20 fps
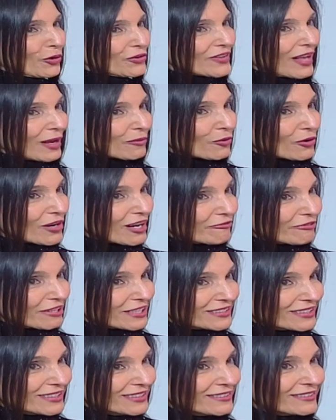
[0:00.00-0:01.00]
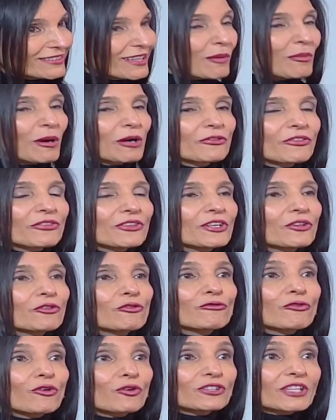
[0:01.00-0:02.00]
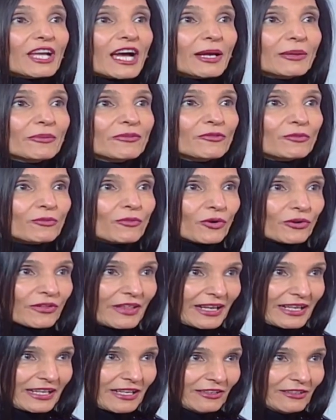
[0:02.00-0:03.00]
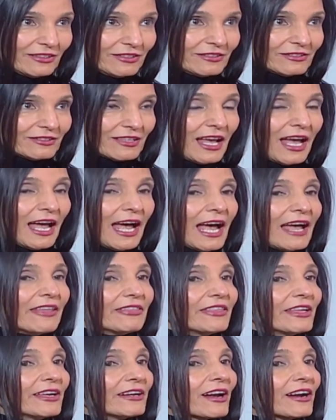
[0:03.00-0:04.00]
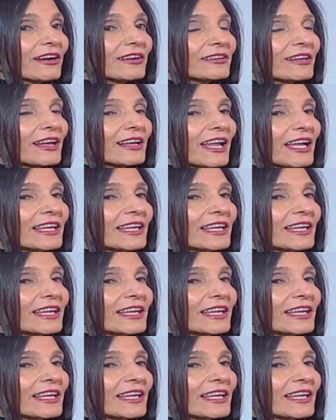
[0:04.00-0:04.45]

are more affected, about 3 to 4 times more than girls. And there are like...